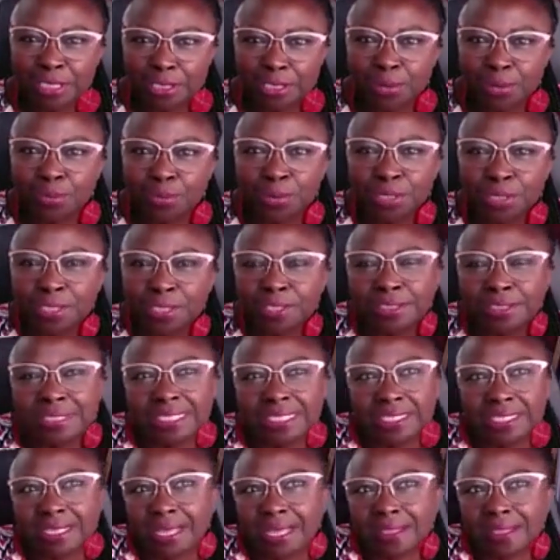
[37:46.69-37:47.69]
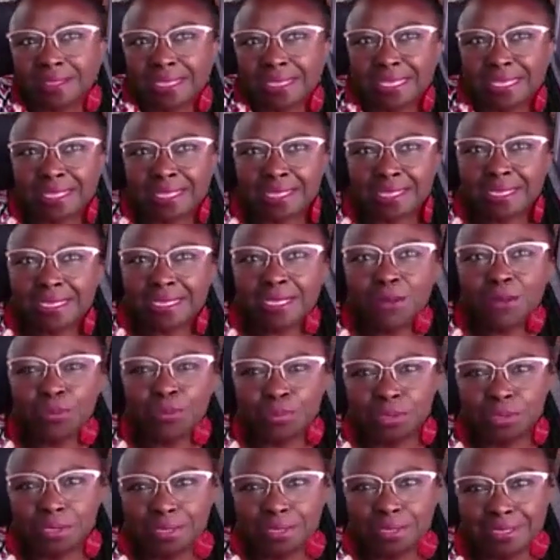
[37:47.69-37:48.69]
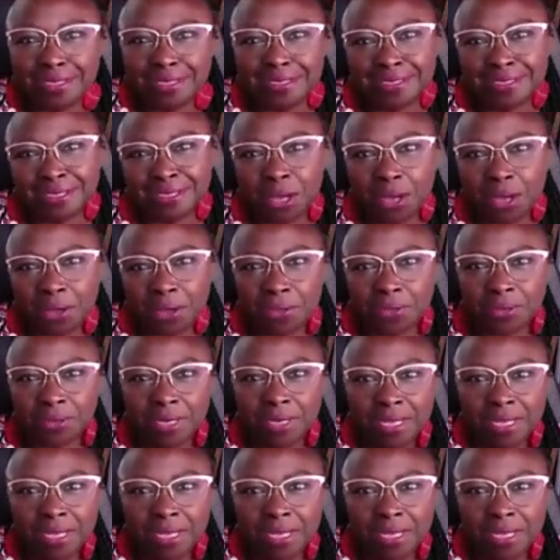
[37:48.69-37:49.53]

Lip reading: to put together an ebook. It's called